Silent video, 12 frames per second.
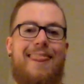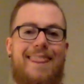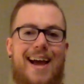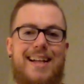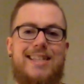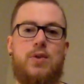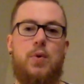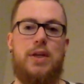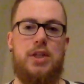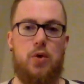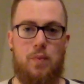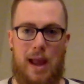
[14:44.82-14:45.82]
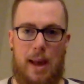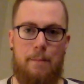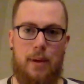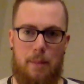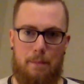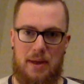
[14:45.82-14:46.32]
that's going to
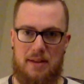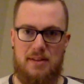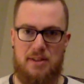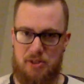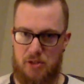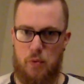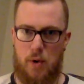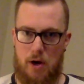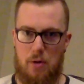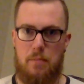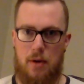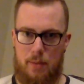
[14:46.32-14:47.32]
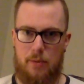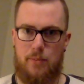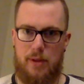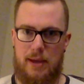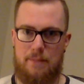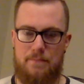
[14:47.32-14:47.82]
wrap up at this square
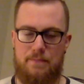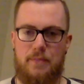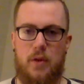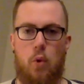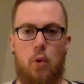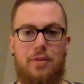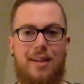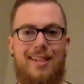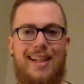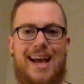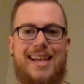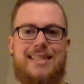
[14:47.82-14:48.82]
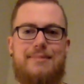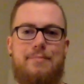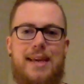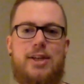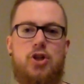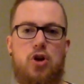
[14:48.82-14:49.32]
probably. Or the last
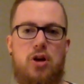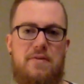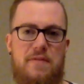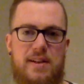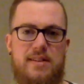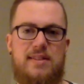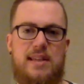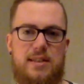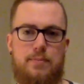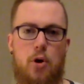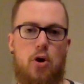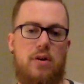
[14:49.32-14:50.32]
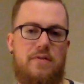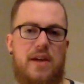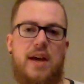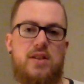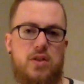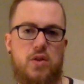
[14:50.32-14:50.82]
major events as part of
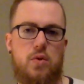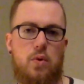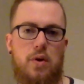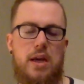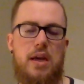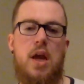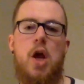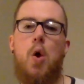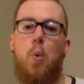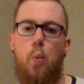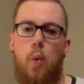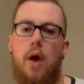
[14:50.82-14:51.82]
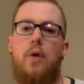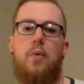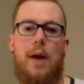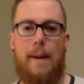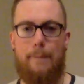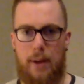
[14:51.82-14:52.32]
that story will
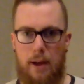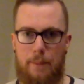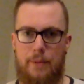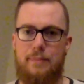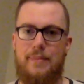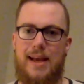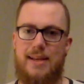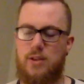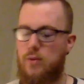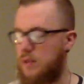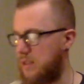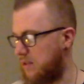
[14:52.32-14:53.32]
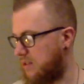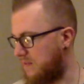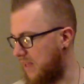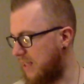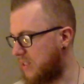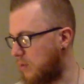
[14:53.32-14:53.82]
wrap up as a result of
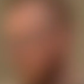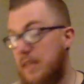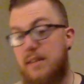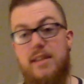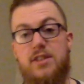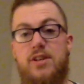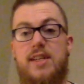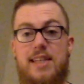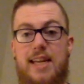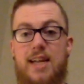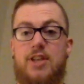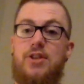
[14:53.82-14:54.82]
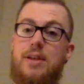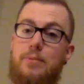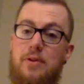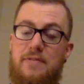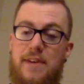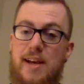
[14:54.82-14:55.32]
that square. This transit actually
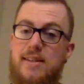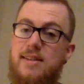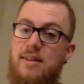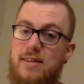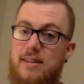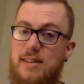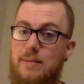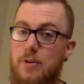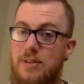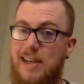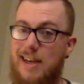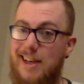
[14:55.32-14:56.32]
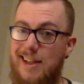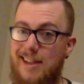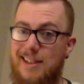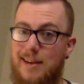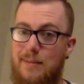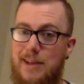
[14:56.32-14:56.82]
perfects on December 2nd,
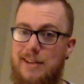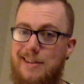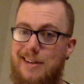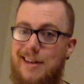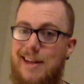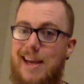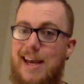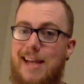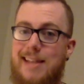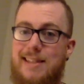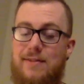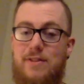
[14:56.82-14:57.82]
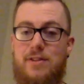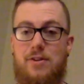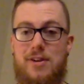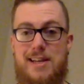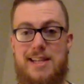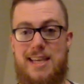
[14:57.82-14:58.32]
this coming Sunday at
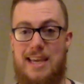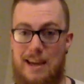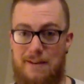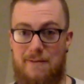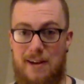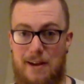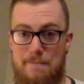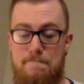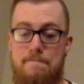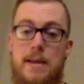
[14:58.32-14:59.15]
7:30 in the evening.